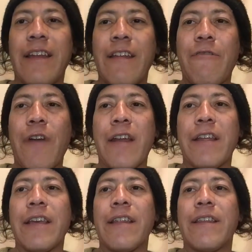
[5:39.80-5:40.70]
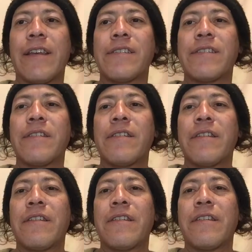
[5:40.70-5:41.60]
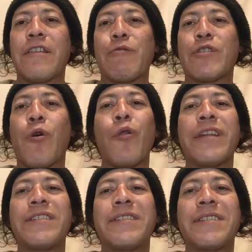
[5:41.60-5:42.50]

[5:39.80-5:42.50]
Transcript: finally get this. It was totally